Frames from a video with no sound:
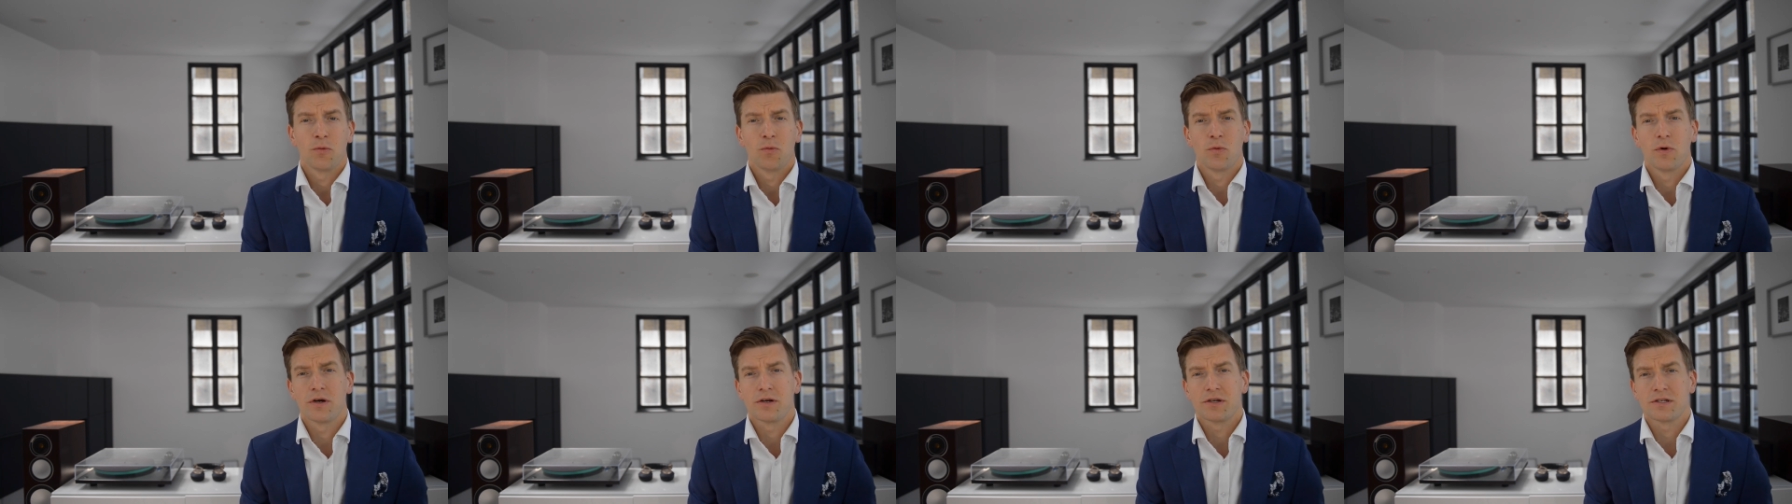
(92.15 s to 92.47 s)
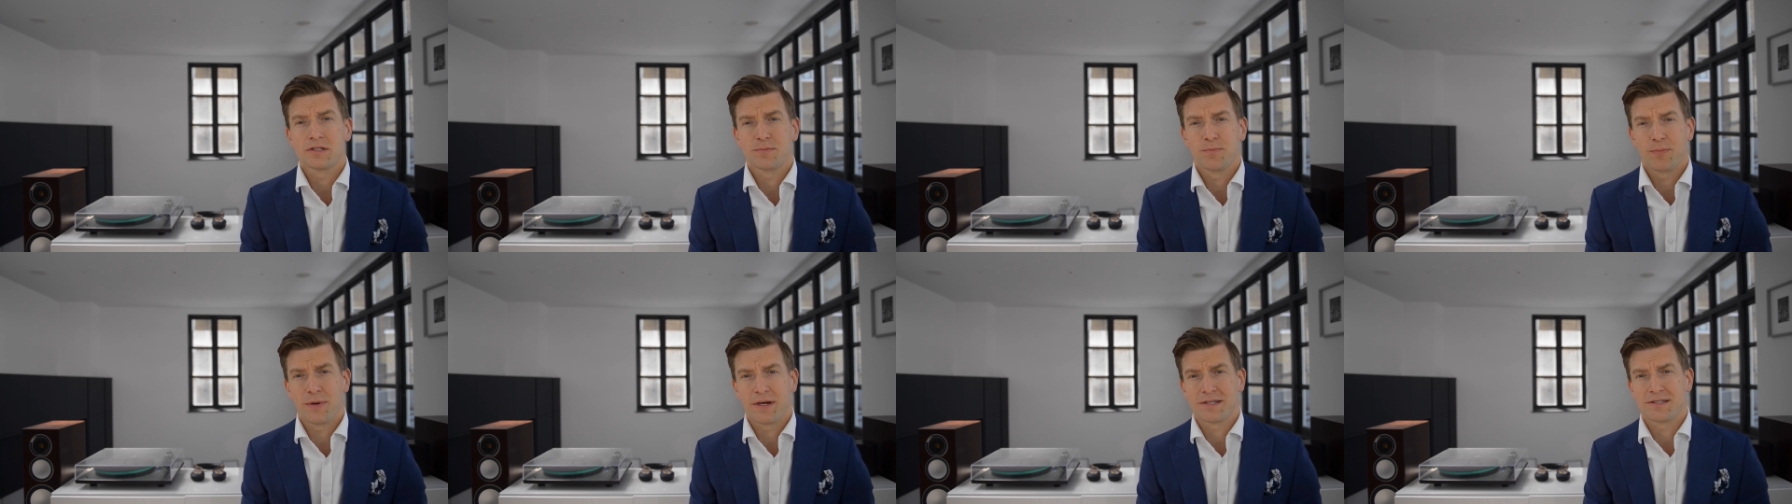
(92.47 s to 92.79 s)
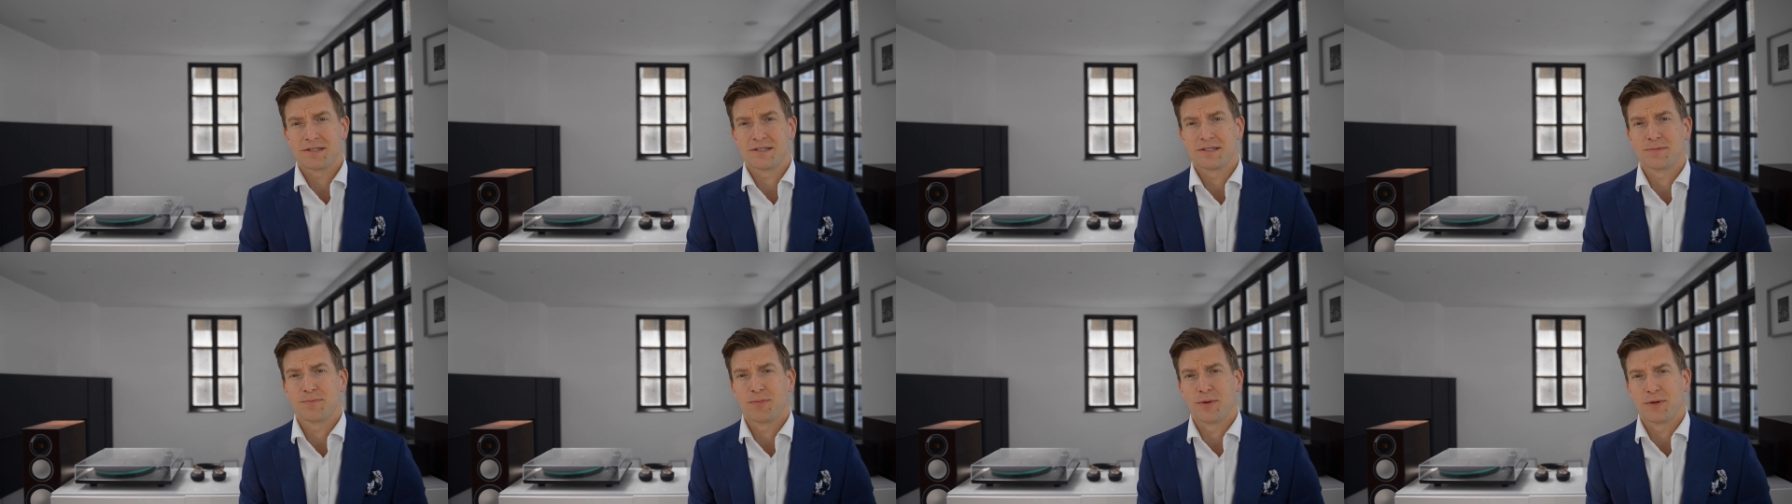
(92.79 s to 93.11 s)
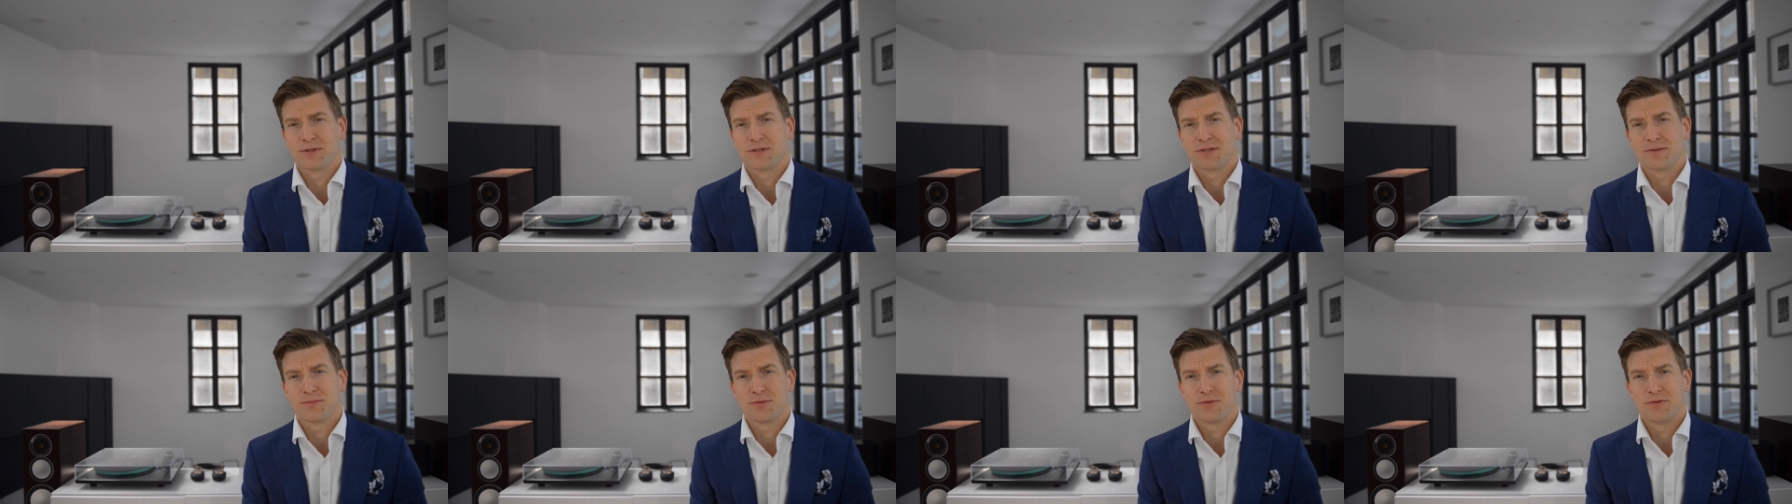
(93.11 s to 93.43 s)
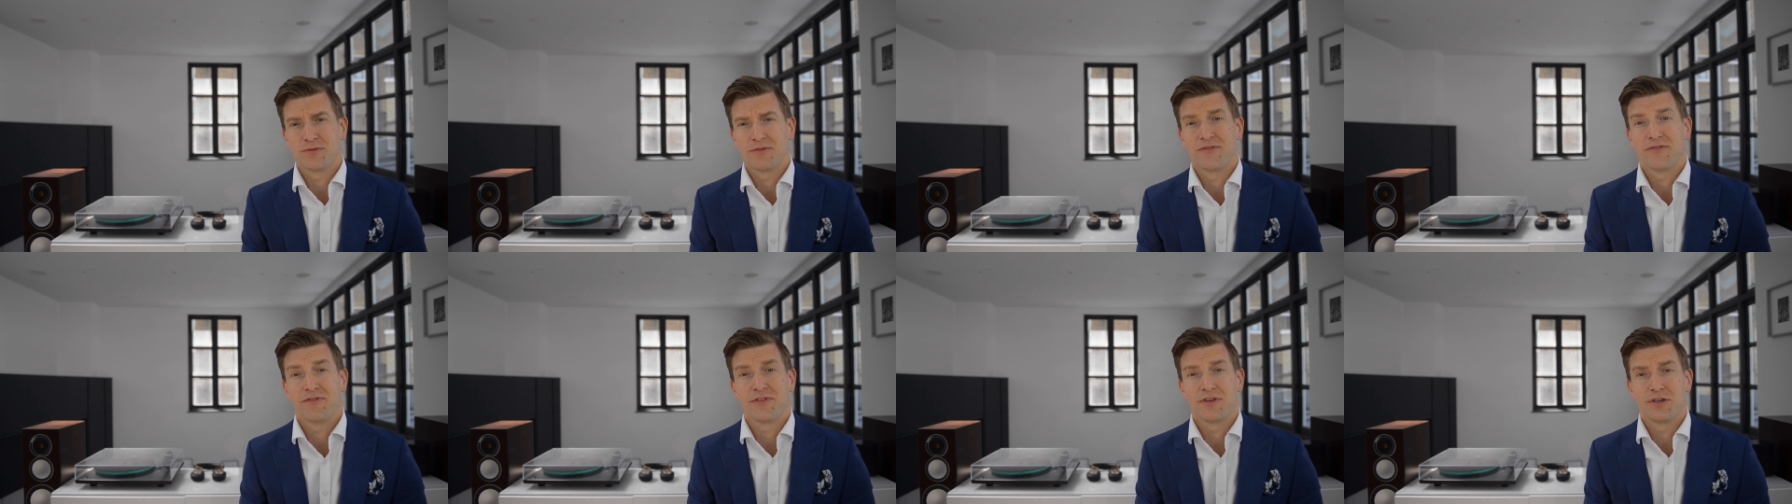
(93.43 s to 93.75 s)
work as best as possible
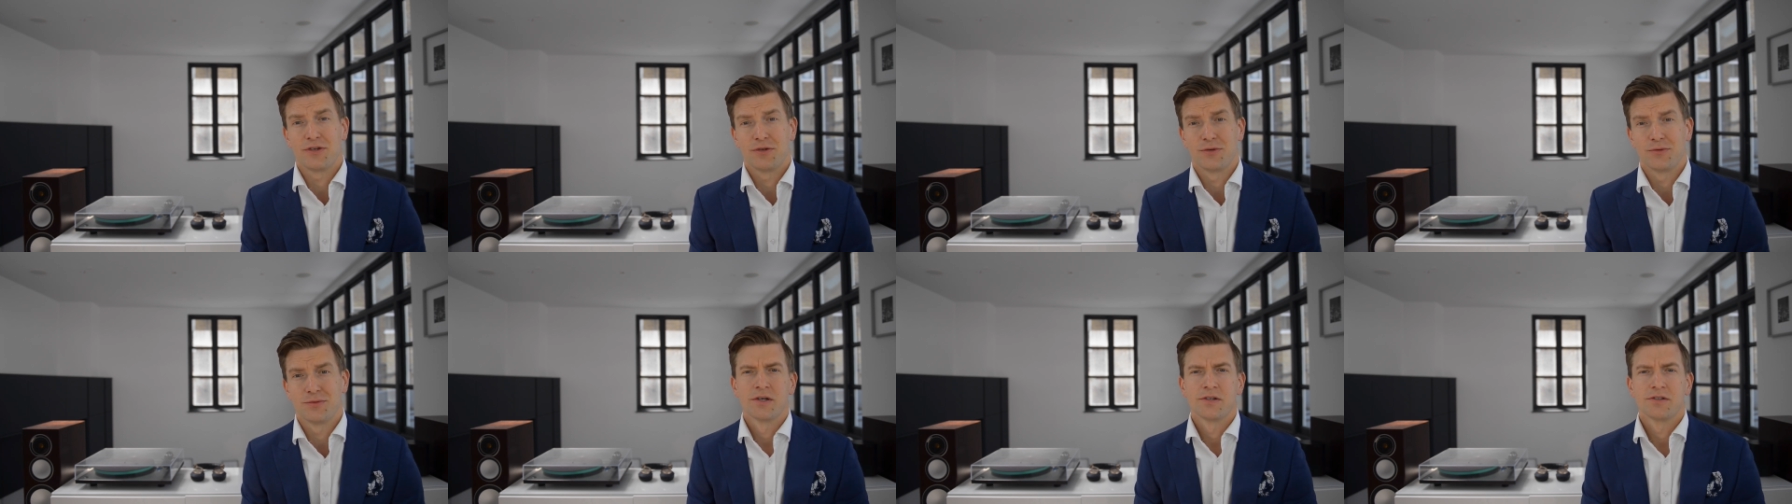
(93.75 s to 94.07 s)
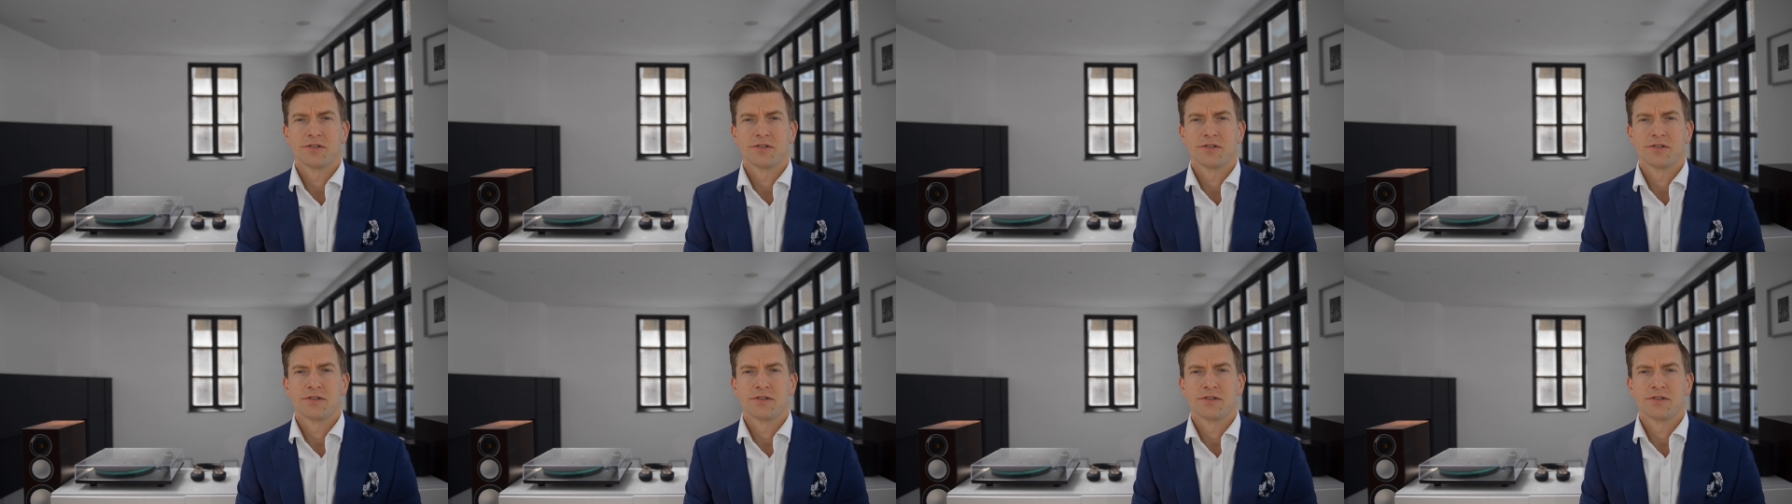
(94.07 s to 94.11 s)
for you.